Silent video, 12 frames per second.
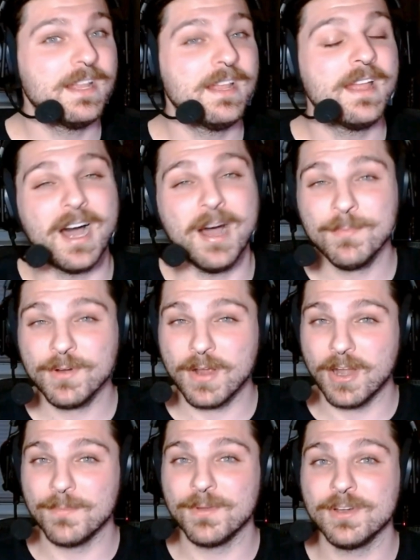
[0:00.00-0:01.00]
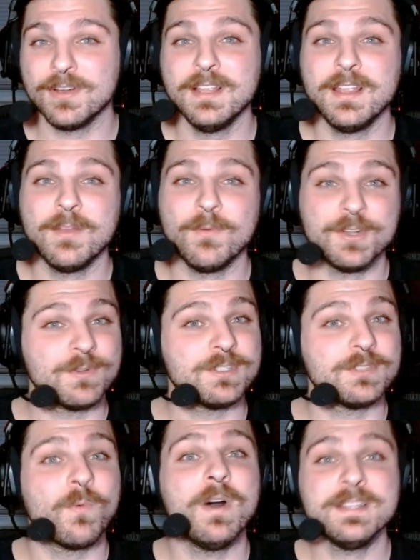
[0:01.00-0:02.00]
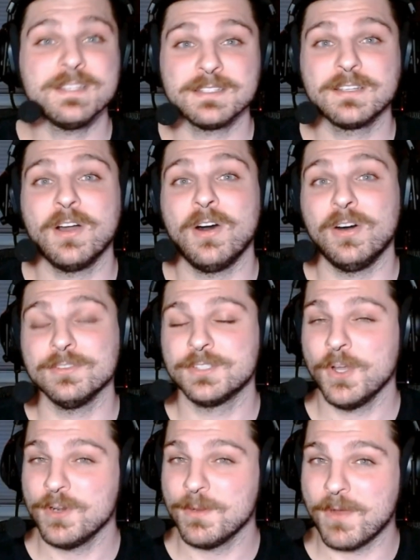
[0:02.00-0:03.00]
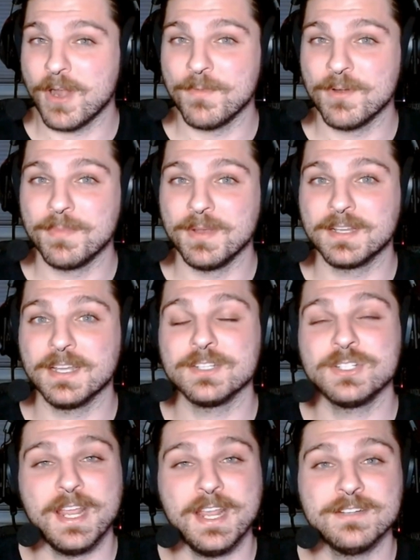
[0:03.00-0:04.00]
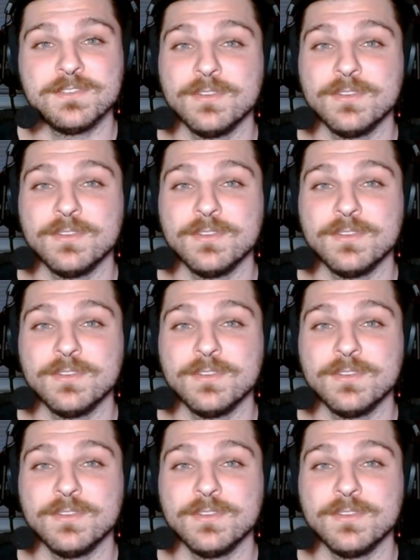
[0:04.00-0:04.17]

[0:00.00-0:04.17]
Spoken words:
Umbra Armor, which was once called Totem Armor but got changed due to